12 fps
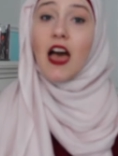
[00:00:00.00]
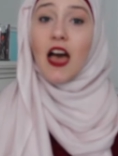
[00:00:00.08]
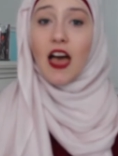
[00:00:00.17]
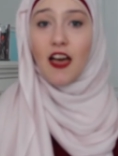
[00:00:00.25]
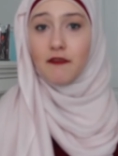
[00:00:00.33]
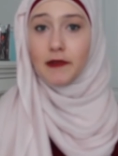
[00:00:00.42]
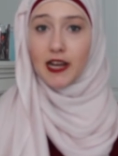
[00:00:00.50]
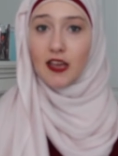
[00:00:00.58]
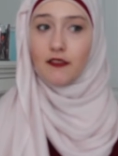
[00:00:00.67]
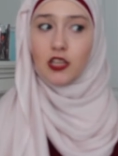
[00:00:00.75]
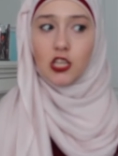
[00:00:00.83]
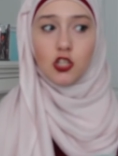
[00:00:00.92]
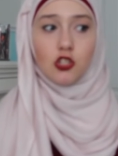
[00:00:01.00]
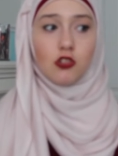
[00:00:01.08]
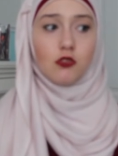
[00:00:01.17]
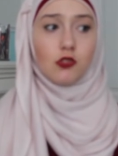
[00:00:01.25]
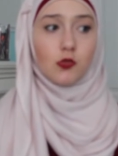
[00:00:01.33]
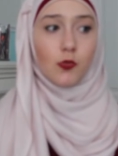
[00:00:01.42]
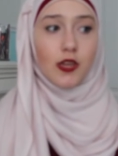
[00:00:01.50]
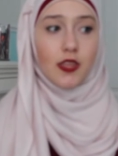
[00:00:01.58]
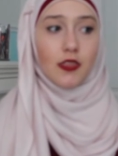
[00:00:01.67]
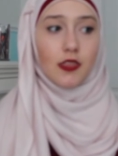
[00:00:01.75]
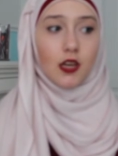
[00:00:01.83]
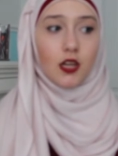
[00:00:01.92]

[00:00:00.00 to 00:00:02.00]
have been having issues with